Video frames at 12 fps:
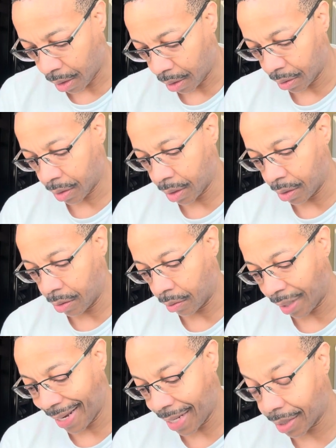So
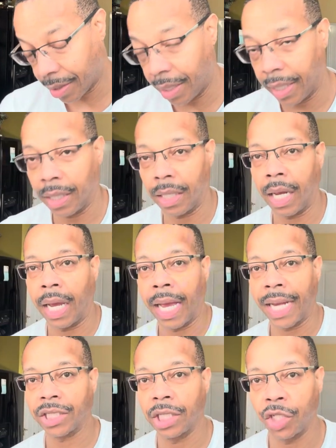last night, I
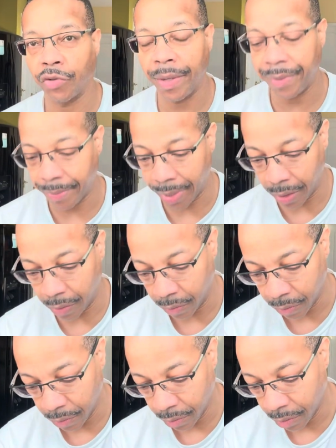actually dreamed about
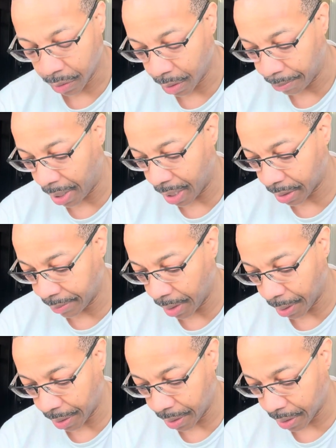some
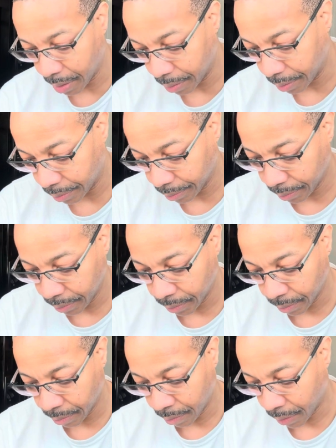possibilities.
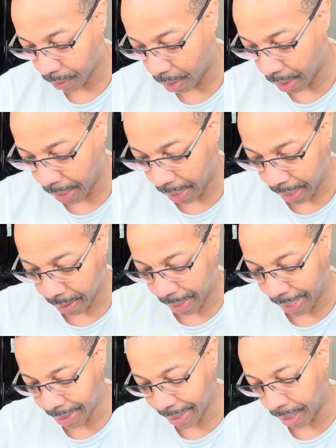And I
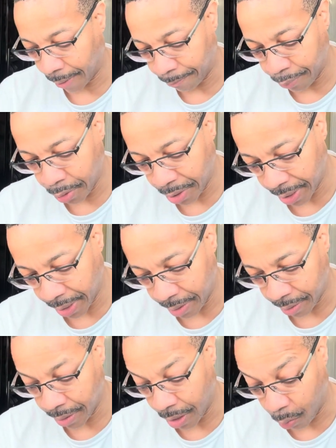just gotta put it,
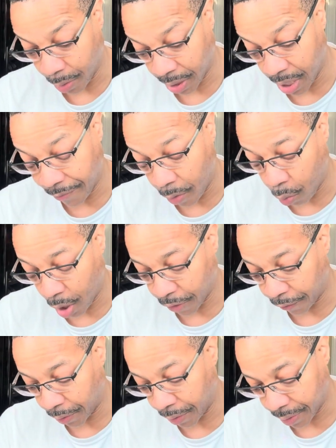you know, we'll see if it works
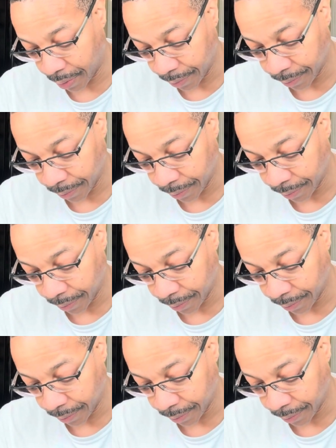first.